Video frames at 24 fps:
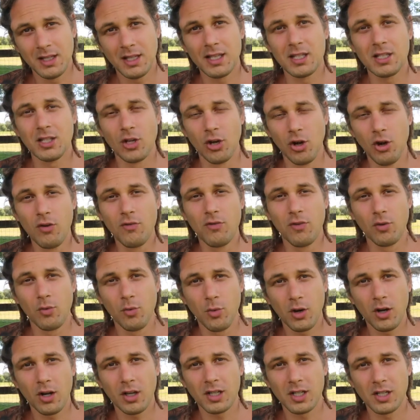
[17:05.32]
that you
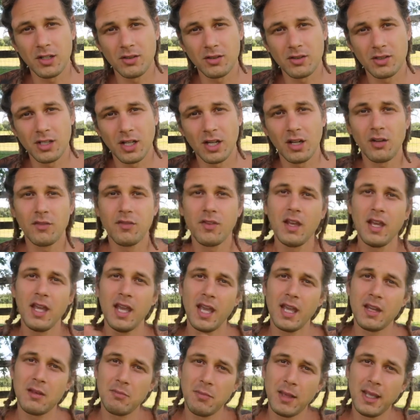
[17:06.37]
overwork yourself
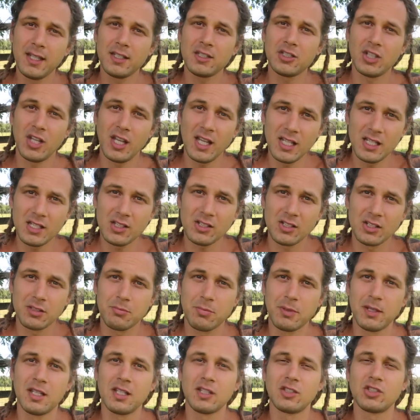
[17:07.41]
and make changes
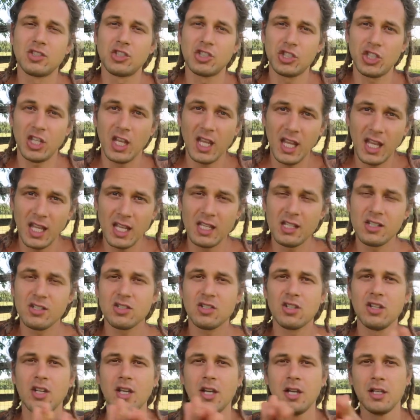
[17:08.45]
because
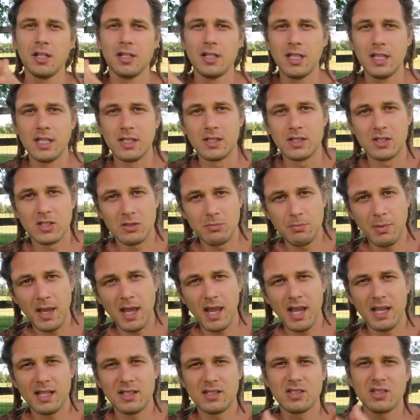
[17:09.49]
change needs
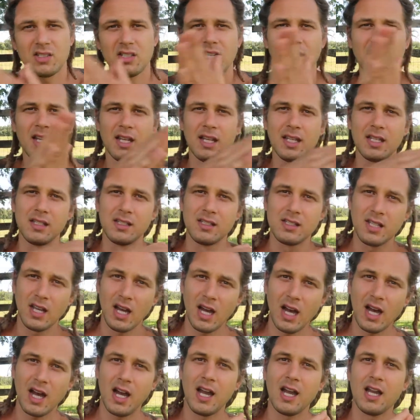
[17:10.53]
space and
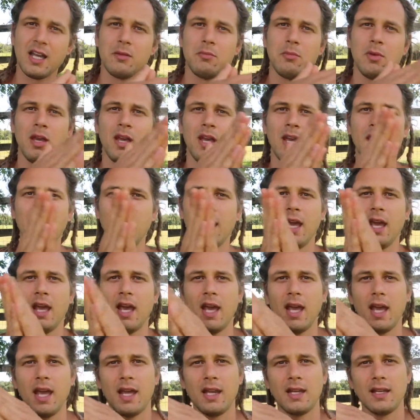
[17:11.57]
time
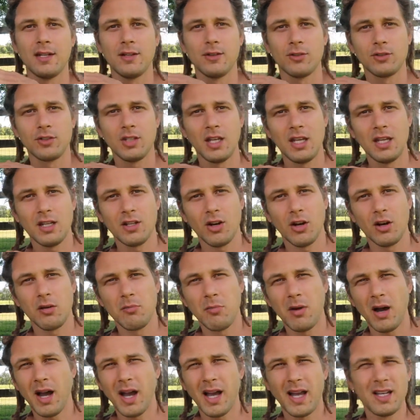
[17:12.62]
and it'll take our
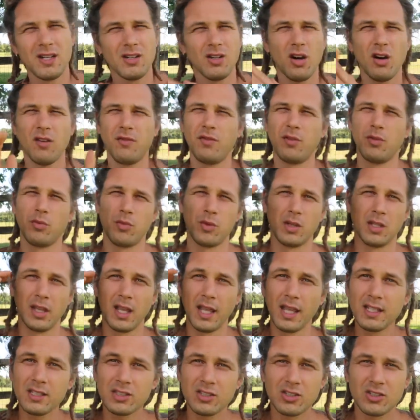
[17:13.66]
mind off of
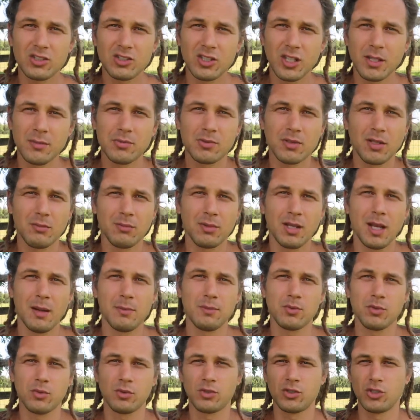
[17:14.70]
relationships.
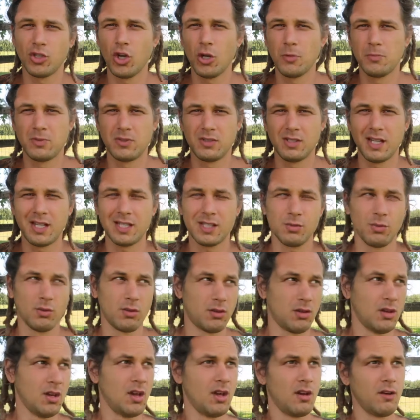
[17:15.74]
Sometimes we're so obsessed
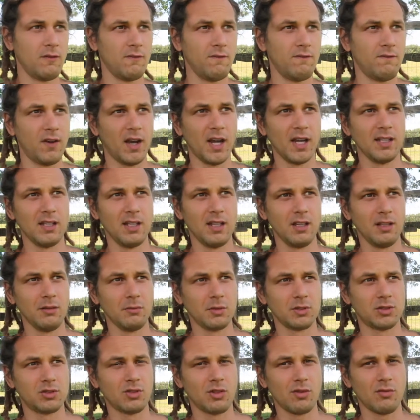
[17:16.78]
with finding
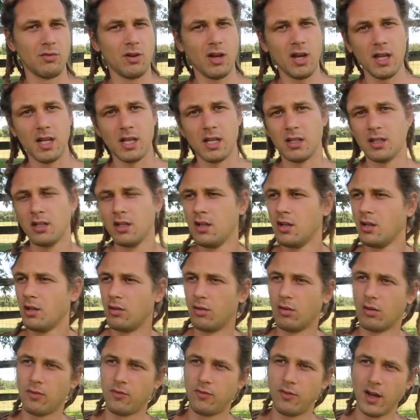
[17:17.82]
Mr. Right
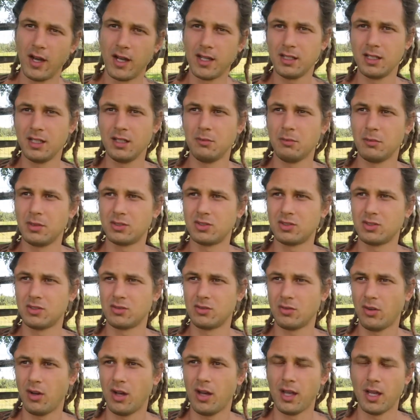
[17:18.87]
or finding
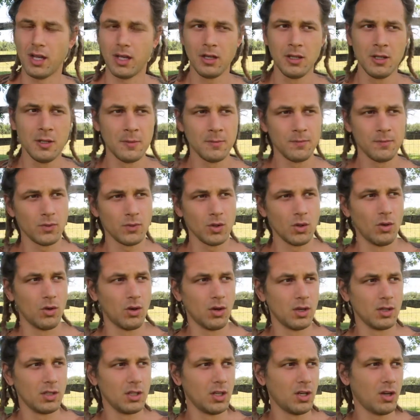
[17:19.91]
Mrs. Right
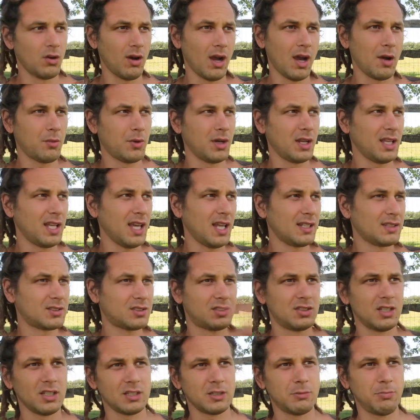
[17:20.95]
or, you know, I want to get a
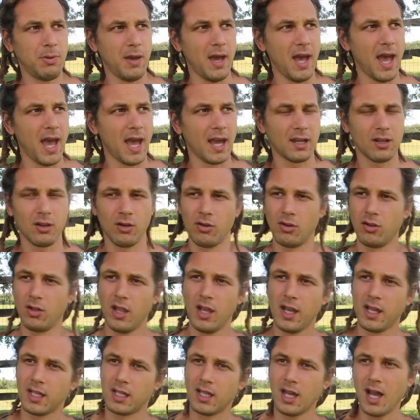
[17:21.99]
six pack or
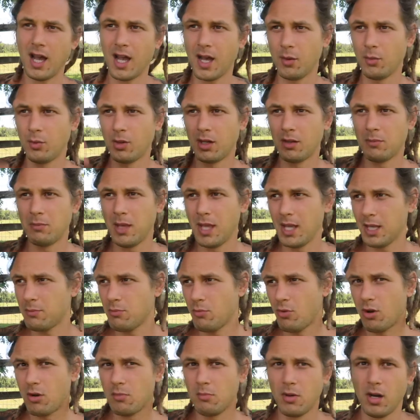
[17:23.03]
like, I want to make
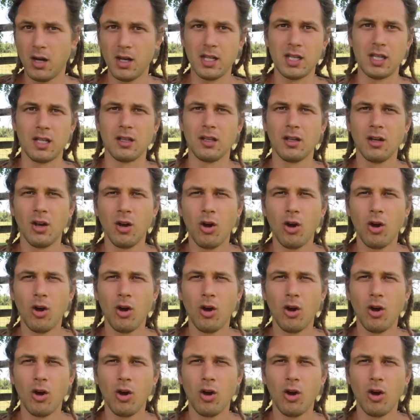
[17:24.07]
more money.